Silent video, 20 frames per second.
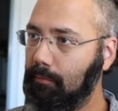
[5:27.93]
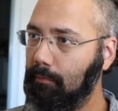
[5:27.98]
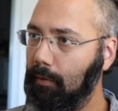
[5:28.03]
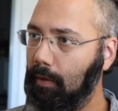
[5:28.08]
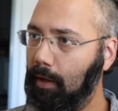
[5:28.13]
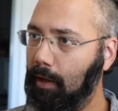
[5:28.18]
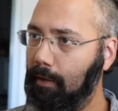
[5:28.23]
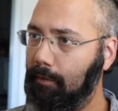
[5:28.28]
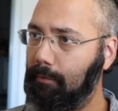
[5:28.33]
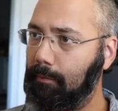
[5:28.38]

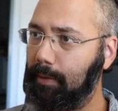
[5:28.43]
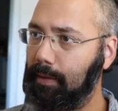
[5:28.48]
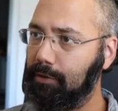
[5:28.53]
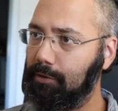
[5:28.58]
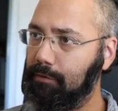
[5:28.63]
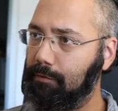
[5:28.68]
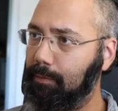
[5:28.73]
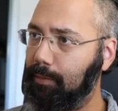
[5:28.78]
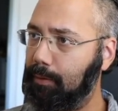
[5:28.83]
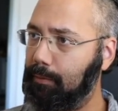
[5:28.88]
Have a bunch
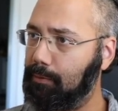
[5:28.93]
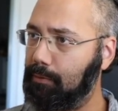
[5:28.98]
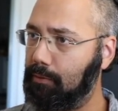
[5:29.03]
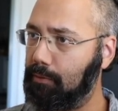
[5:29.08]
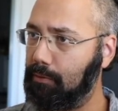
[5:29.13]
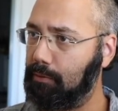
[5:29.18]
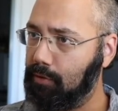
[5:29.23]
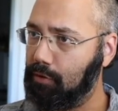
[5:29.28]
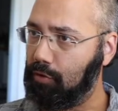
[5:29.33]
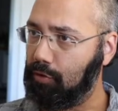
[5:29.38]
of
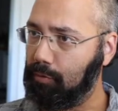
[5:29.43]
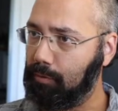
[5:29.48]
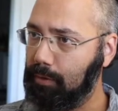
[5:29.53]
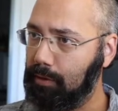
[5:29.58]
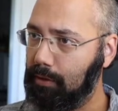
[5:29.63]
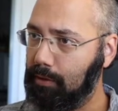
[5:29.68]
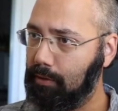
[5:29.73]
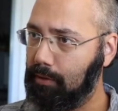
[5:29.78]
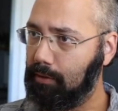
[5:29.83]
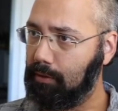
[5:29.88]
people. Show
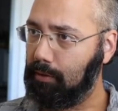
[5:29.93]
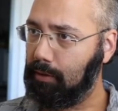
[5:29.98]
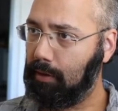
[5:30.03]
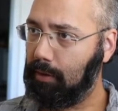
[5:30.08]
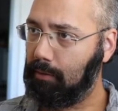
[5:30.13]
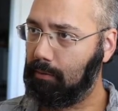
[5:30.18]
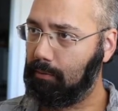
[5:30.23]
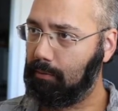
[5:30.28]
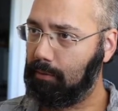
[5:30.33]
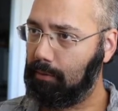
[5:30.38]
me
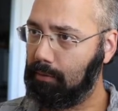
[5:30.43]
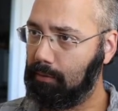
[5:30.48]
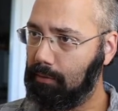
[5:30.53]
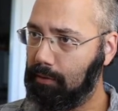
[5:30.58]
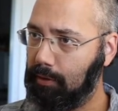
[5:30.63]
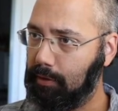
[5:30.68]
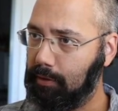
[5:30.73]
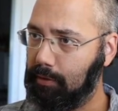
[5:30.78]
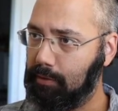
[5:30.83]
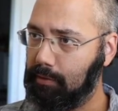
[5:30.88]
how tall
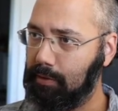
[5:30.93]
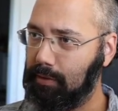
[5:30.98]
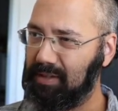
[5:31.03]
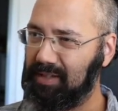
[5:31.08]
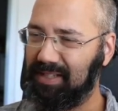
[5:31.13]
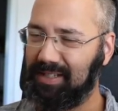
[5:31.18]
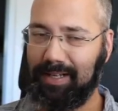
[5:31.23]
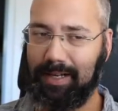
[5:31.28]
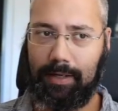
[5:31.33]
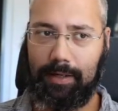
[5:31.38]
it is. There's
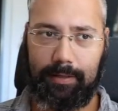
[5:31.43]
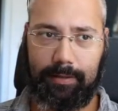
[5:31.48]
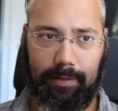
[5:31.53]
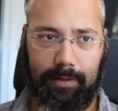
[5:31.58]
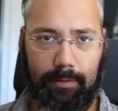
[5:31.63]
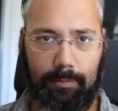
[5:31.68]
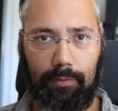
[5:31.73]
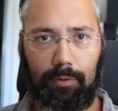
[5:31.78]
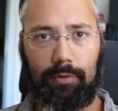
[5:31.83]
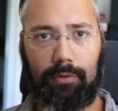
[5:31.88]
a
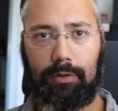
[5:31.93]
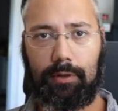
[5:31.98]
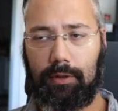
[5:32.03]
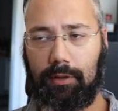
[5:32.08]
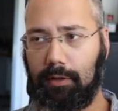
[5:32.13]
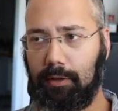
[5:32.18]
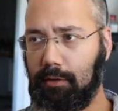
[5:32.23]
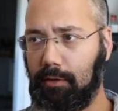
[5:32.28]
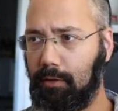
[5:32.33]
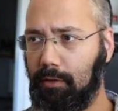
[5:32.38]
tiny boulder
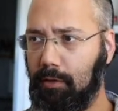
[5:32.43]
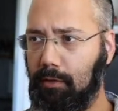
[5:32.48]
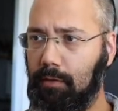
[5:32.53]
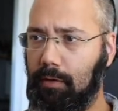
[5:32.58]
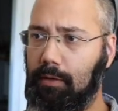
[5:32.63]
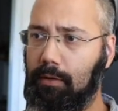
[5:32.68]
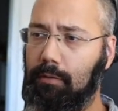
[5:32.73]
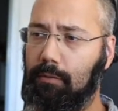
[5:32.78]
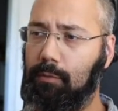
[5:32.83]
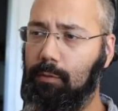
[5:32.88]
there that you
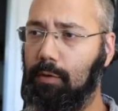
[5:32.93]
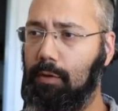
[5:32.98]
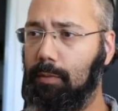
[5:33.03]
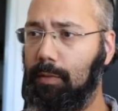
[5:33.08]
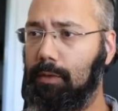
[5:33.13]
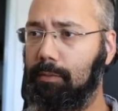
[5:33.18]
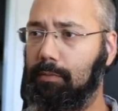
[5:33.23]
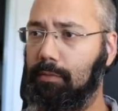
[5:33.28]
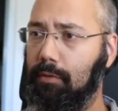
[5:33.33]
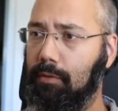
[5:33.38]
can warm
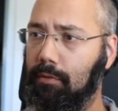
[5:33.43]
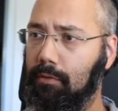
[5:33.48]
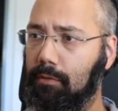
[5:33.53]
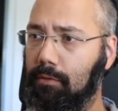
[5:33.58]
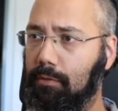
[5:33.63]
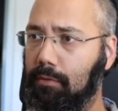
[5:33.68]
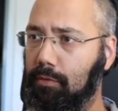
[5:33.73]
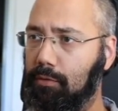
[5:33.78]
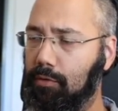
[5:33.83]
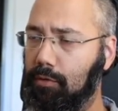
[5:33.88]
up on
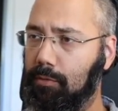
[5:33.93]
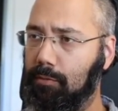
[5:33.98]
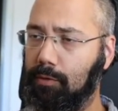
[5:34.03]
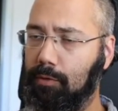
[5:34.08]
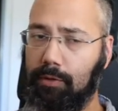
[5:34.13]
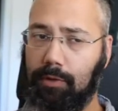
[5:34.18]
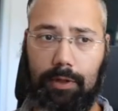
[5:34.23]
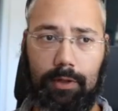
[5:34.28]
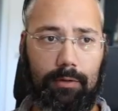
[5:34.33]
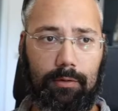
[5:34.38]
or do some
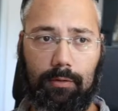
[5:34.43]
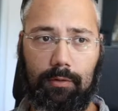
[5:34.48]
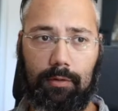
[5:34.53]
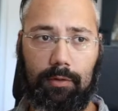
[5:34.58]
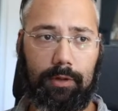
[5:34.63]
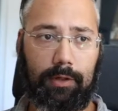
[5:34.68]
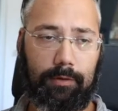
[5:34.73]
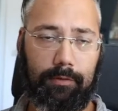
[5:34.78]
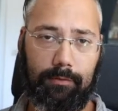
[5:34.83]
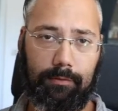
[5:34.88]
bouldering, or
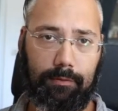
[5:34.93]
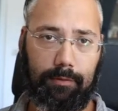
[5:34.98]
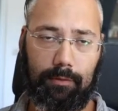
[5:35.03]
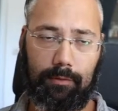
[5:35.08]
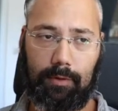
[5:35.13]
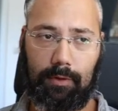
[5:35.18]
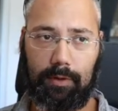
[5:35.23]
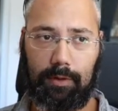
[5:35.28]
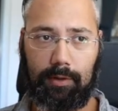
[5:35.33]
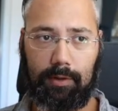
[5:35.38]
if
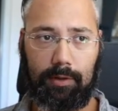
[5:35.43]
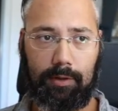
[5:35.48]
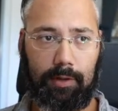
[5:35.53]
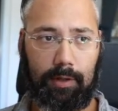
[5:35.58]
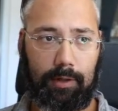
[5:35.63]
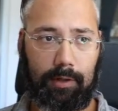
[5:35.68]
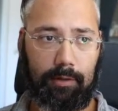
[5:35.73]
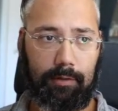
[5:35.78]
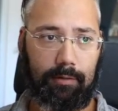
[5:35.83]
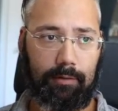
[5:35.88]
you are there
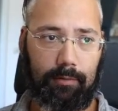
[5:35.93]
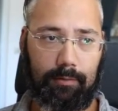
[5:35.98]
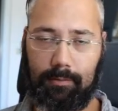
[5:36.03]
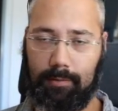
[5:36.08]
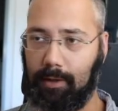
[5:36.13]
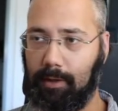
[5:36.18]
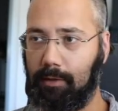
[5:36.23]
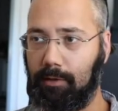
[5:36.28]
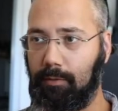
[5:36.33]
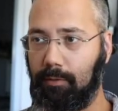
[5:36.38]
and
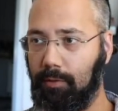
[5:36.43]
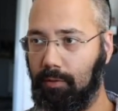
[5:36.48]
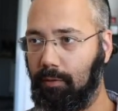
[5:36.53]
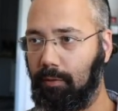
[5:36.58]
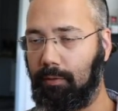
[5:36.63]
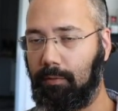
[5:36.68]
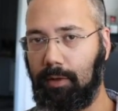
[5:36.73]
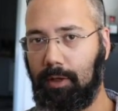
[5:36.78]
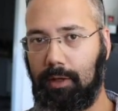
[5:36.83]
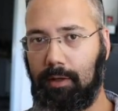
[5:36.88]
I don't know, you're
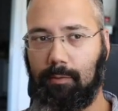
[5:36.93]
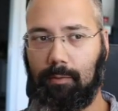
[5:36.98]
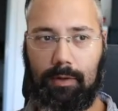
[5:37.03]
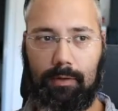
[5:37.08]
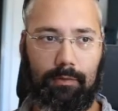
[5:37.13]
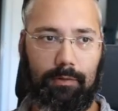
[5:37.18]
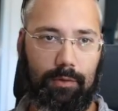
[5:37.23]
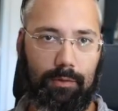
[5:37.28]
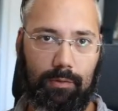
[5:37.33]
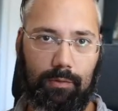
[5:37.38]
3 and one
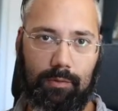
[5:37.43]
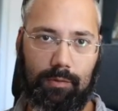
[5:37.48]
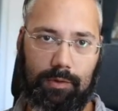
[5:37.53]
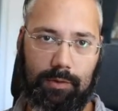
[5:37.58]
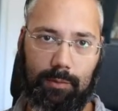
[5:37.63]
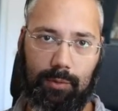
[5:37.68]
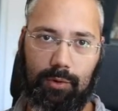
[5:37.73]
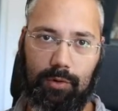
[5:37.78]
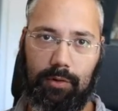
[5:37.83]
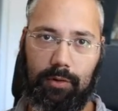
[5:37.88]
of you is
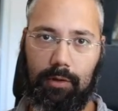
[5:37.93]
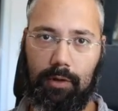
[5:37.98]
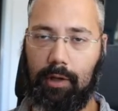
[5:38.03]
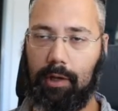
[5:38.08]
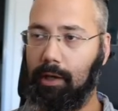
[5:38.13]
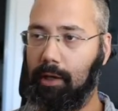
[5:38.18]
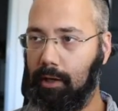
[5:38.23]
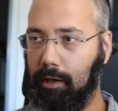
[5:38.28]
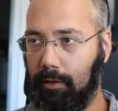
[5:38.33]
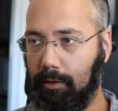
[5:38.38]
bored,
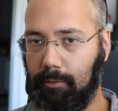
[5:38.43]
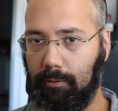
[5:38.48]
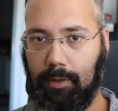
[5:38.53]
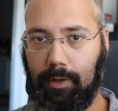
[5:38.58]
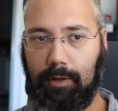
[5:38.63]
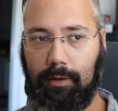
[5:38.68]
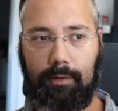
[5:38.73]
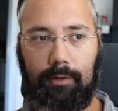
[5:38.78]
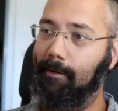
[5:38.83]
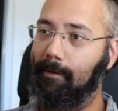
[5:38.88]
you
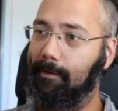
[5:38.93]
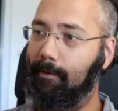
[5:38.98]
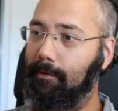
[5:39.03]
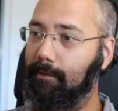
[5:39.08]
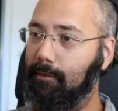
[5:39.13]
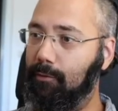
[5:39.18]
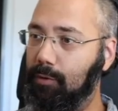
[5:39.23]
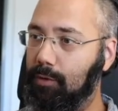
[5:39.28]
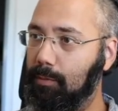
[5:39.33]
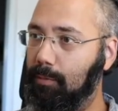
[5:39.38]
can
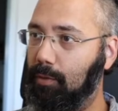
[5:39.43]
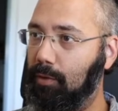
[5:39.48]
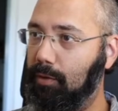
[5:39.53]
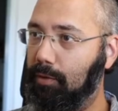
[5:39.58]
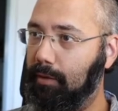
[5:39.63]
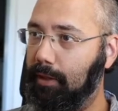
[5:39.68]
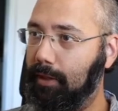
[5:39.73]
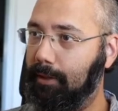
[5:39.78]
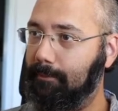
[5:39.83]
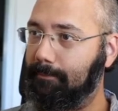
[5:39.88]
do some
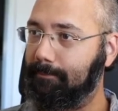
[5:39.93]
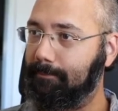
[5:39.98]
bouldering.